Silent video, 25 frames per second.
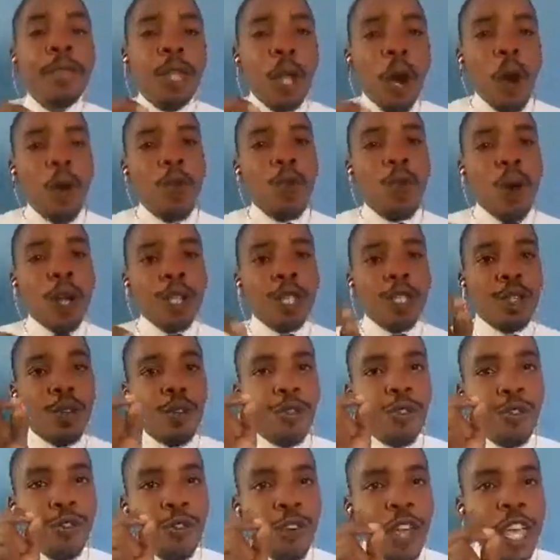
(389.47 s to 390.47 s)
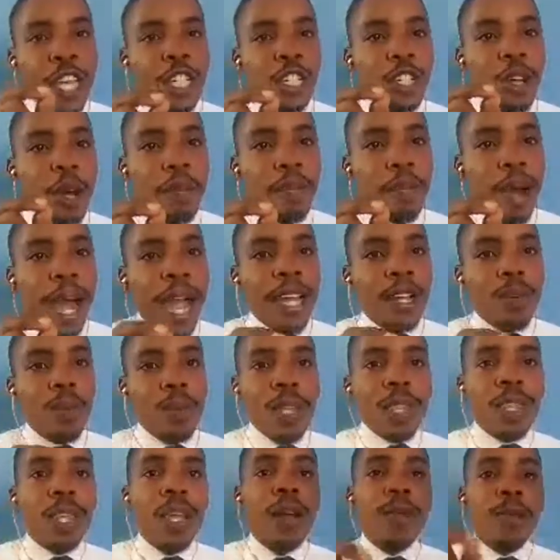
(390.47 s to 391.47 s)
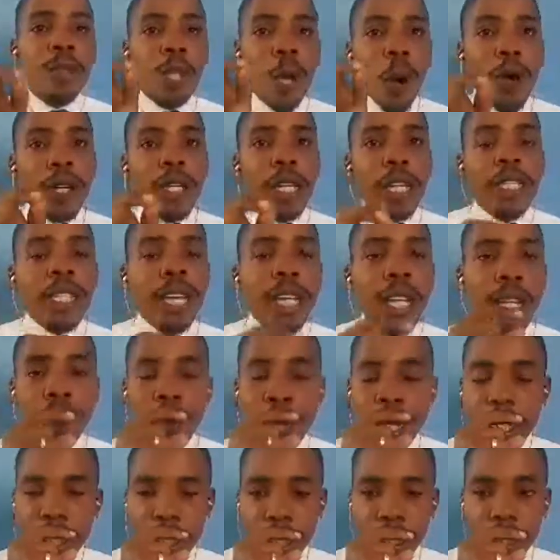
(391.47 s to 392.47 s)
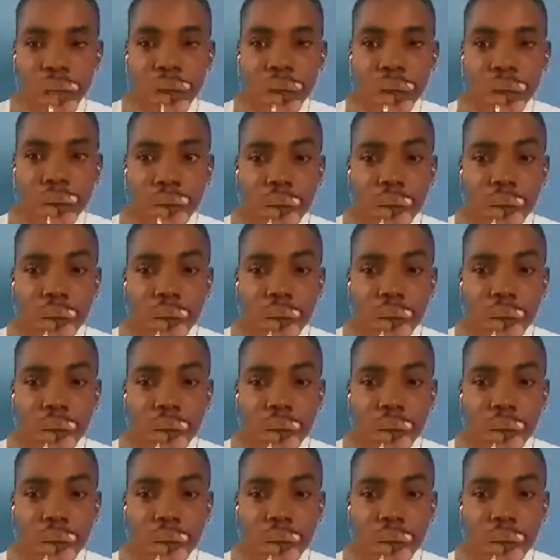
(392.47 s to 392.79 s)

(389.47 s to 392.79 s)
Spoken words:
on what you feed your mind with on a daily basis.